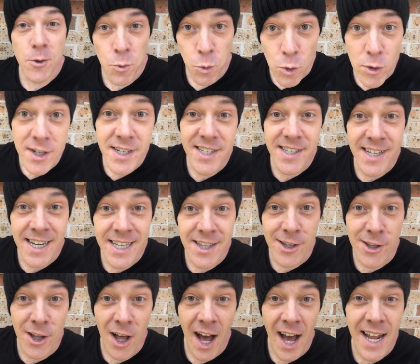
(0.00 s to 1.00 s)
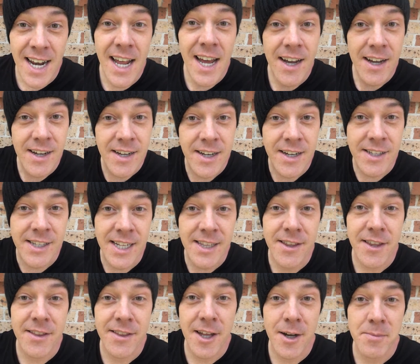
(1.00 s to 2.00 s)
would say the line, click
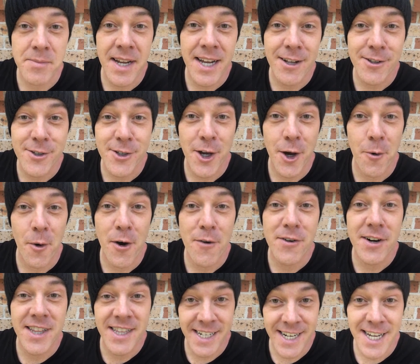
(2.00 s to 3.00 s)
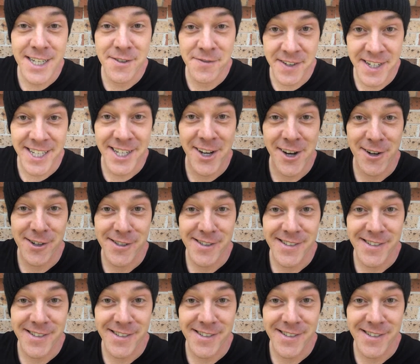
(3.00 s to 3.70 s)
the thumbnail to go over to the next video.